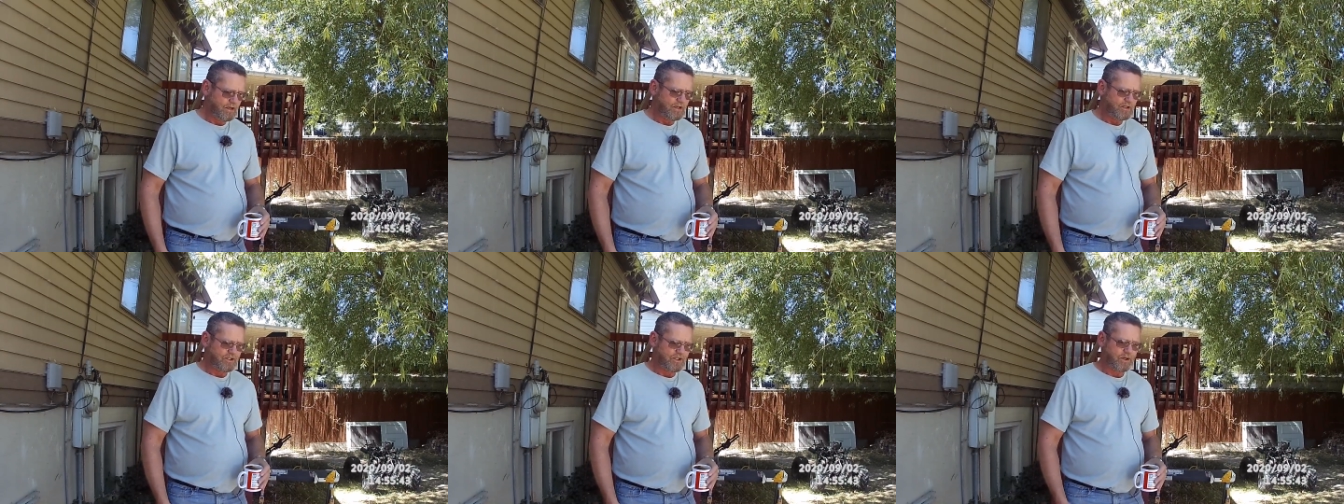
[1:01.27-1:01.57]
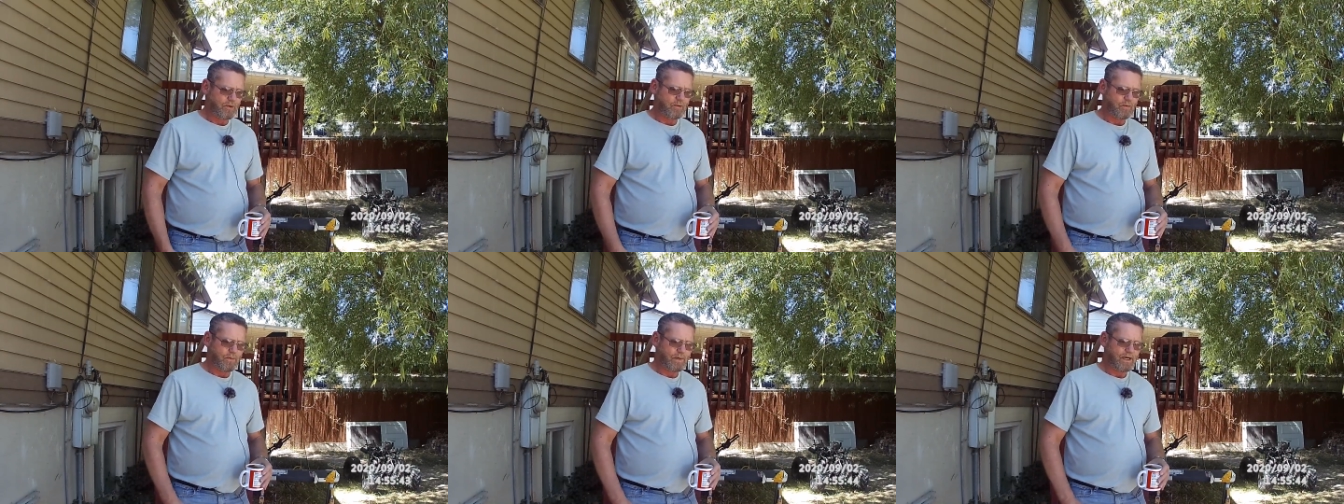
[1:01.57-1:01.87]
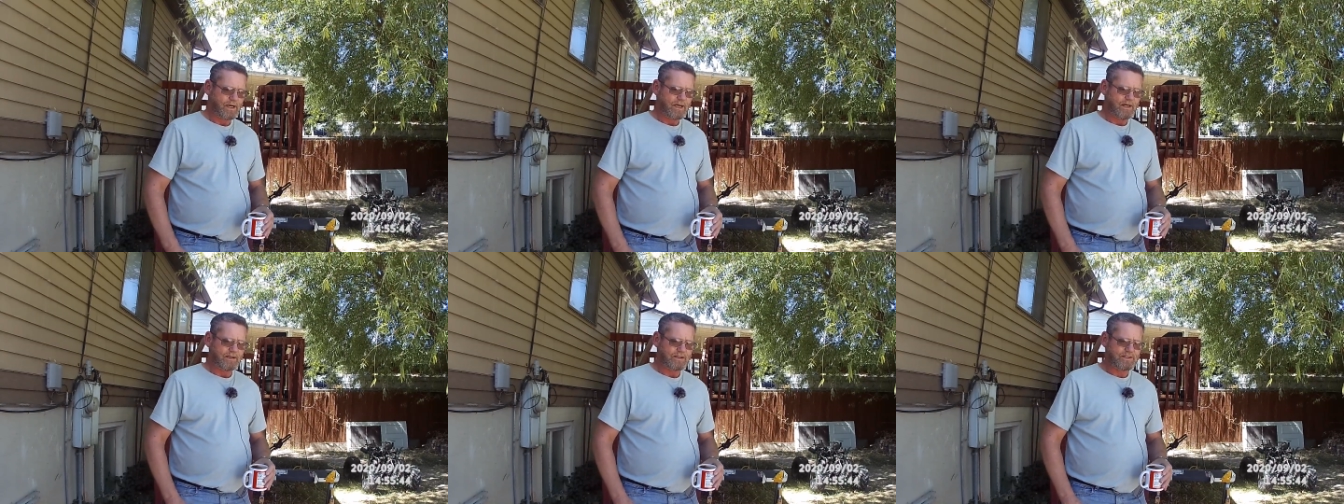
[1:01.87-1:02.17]
So when
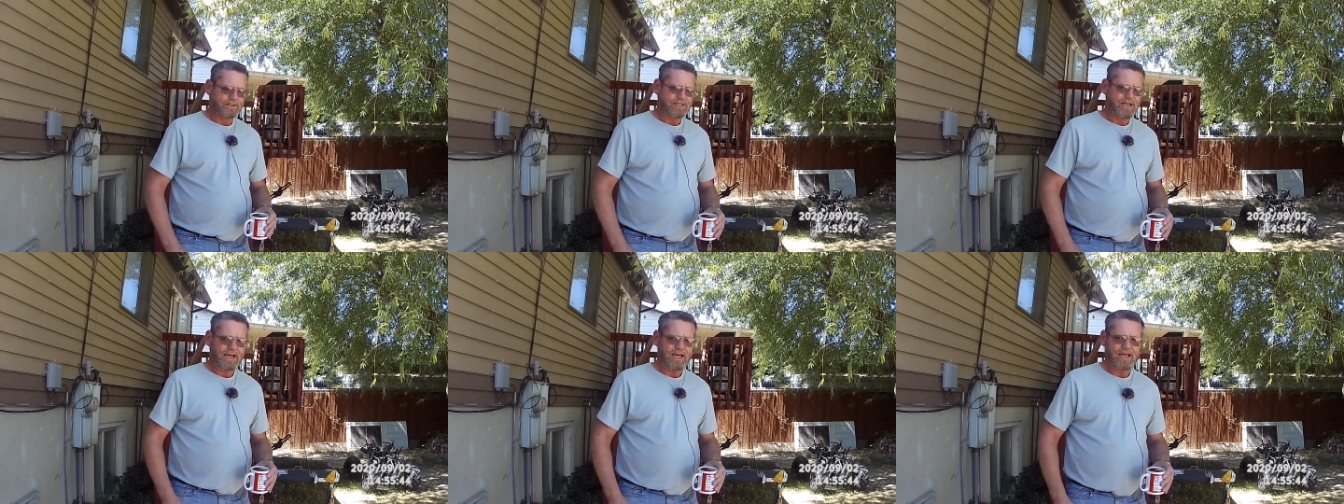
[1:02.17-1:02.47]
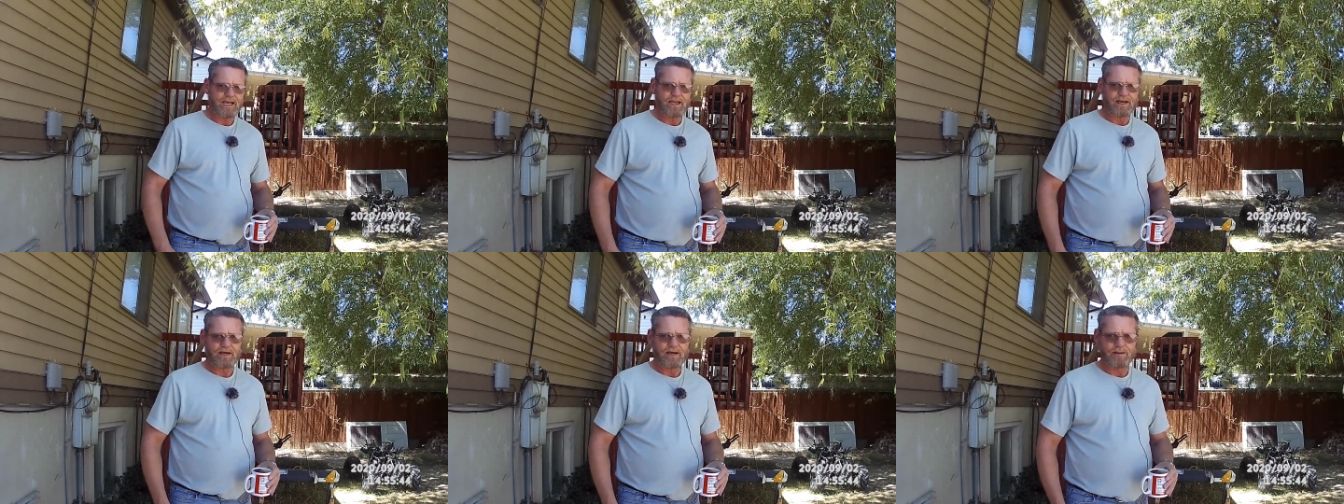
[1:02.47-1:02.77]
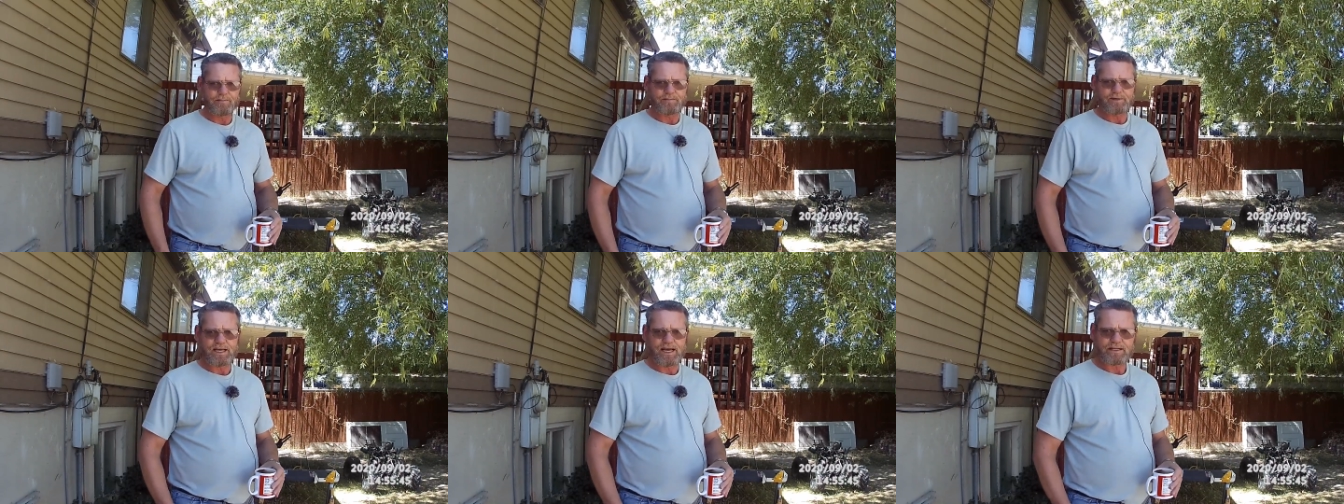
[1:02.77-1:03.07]
I say
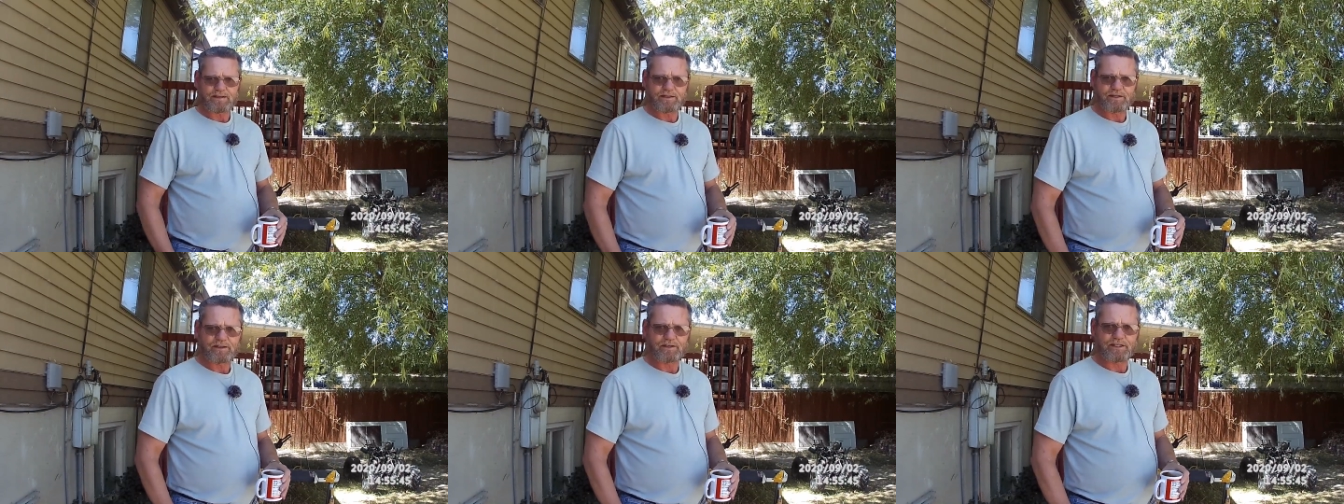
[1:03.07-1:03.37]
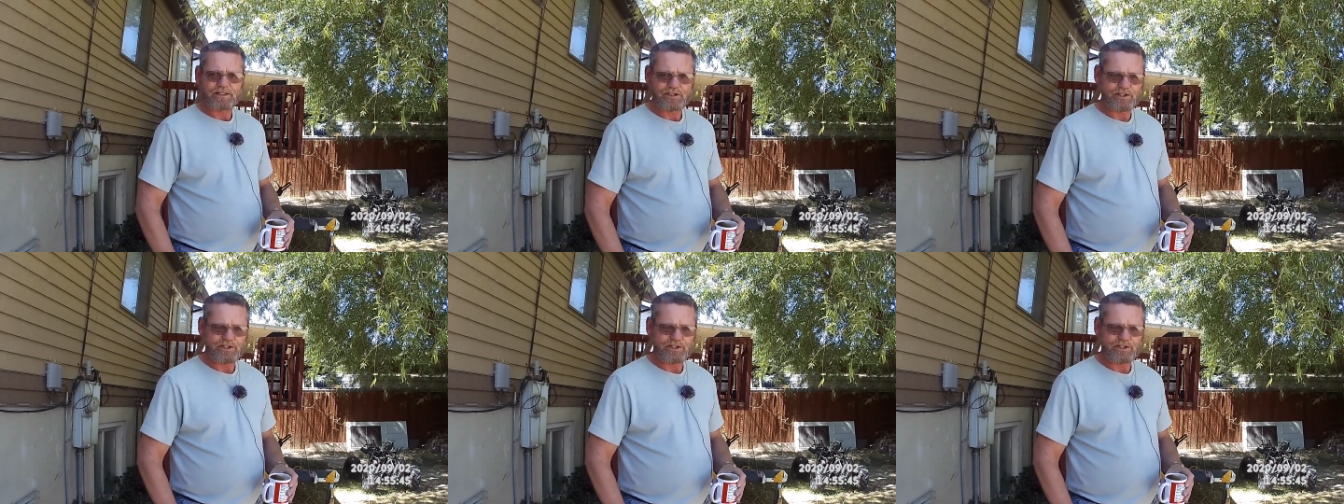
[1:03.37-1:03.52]
I'm technically